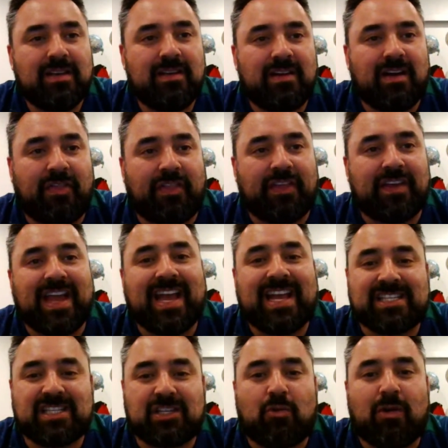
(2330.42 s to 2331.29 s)
I think
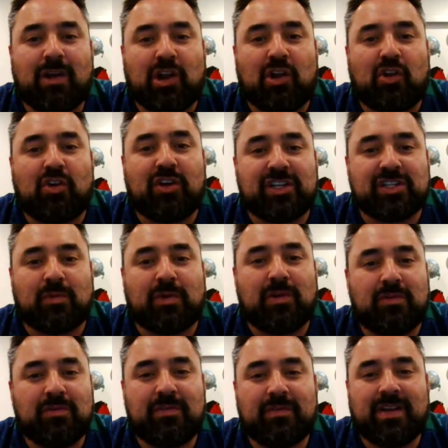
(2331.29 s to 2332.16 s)
8's quite a lot as
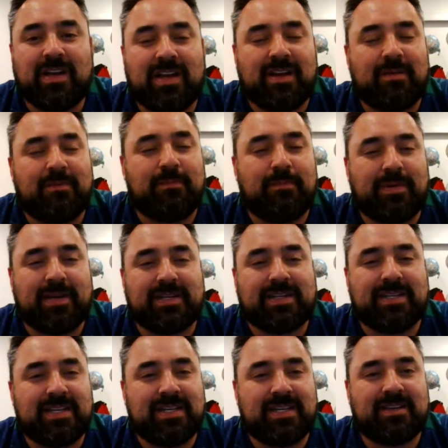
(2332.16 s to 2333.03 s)
well. But
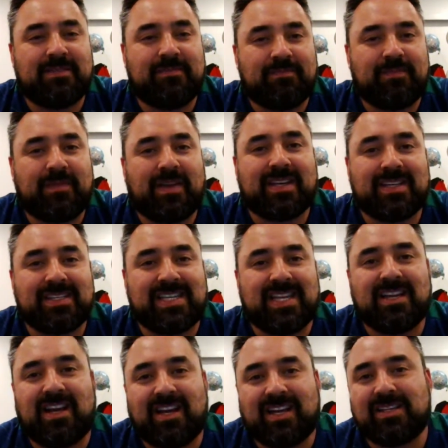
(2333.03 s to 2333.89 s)
I
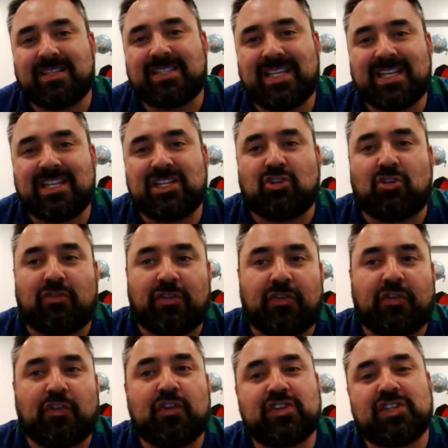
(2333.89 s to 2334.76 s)
can see Jonathan
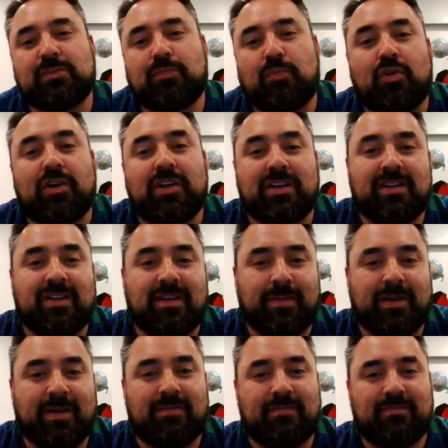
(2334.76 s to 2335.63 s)
Thurston's point
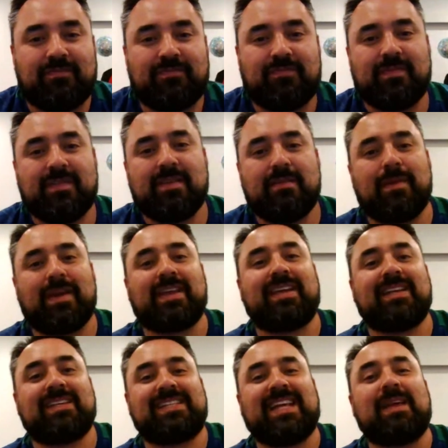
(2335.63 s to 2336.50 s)
about
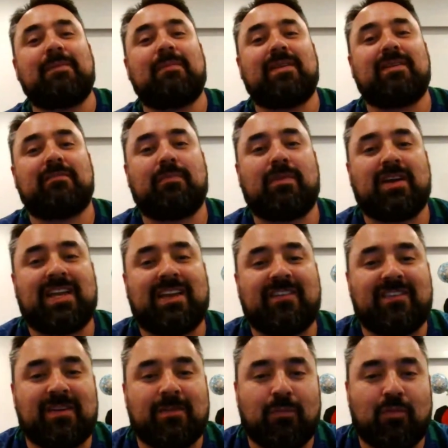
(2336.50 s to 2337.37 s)
making a statement by
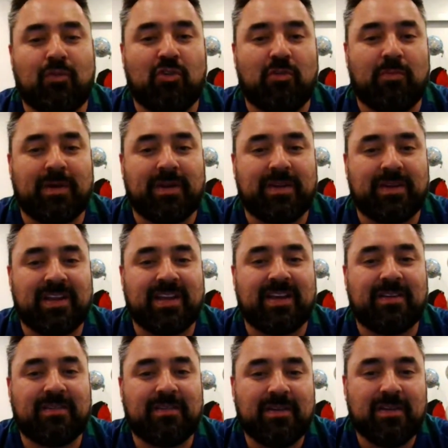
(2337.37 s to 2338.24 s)
giving him more. But
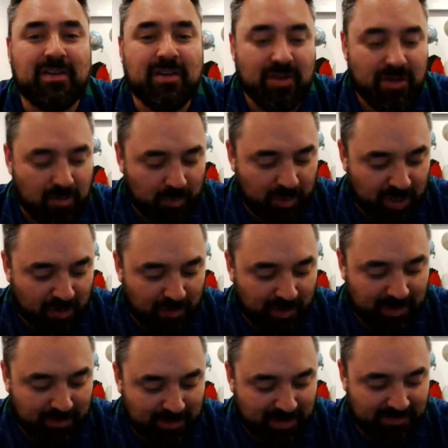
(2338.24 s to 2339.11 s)
yeah, what do you
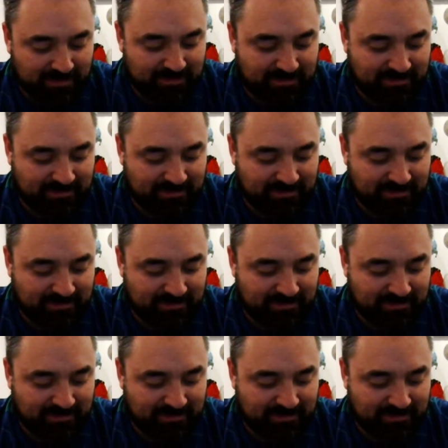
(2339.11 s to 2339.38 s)
reckon, mate?